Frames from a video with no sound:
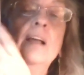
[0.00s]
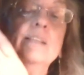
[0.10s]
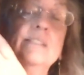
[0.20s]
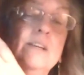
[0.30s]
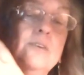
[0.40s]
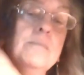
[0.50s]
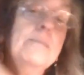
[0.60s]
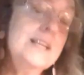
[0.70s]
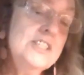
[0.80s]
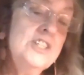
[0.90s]
certain
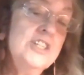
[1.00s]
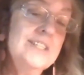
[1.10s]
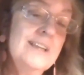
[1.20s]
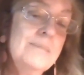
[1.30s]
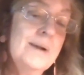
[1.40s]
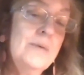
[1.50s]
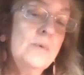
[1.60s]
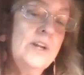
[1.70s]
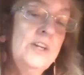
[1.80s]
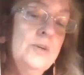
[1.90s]
messages I might
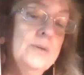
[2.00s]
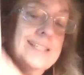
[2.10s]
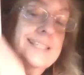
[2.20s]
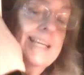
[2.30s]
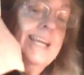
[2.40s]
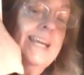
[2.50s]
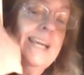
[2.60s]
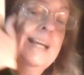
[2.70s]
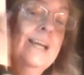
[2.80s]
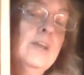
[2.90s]
want you to
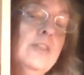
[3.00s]
see,